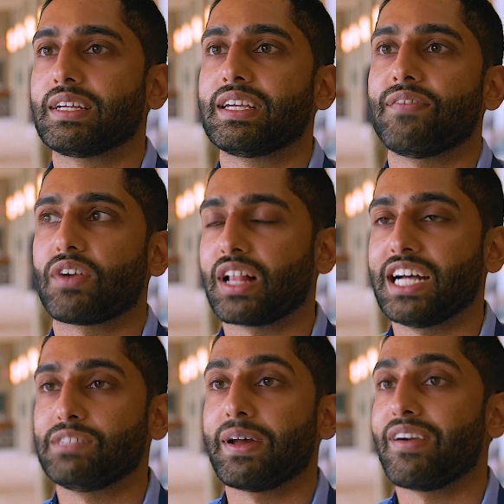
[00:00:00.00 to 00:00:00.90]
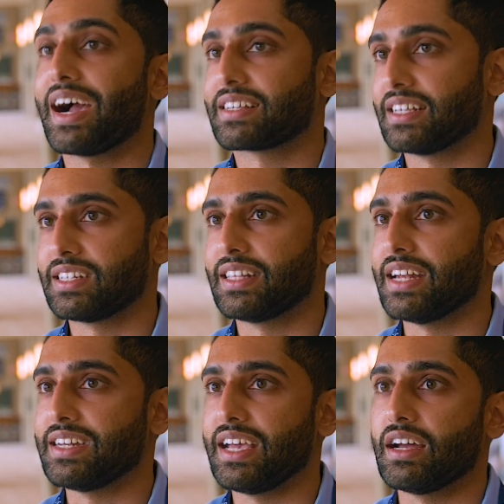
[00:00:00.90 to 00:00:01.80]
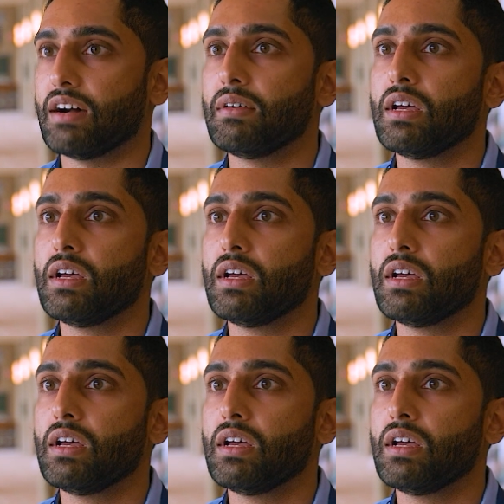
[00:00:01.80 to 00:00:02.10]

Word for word: give our clients better access to that data.